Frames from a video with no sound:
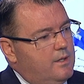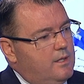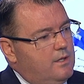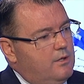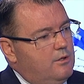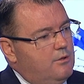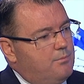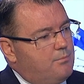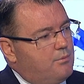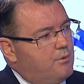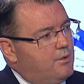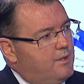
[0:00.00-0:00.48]

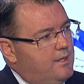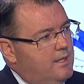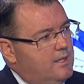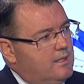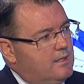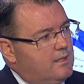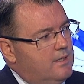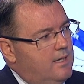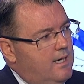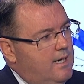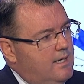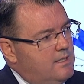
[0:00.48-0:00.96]
you
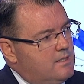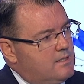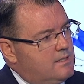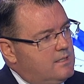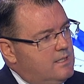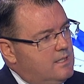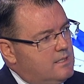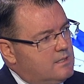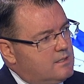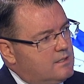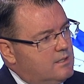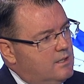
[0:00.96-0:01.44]
predicted a
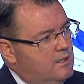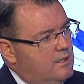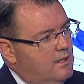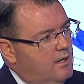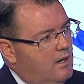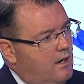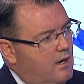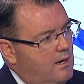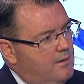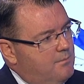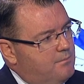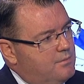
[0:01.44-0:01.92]
6 to
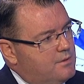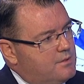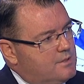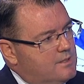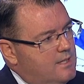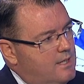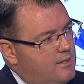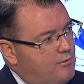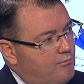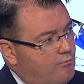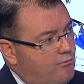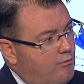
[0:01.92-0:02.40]

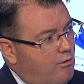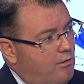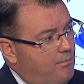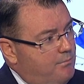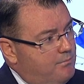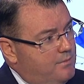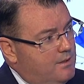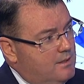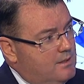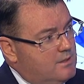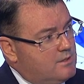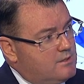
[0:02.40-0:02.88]
9% drop
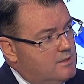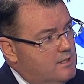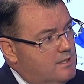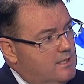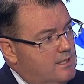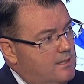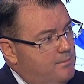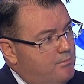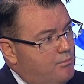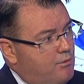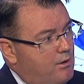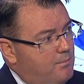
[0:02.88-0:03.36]
in the
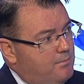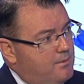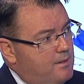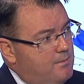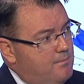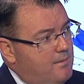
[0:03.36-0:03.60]
Sydney property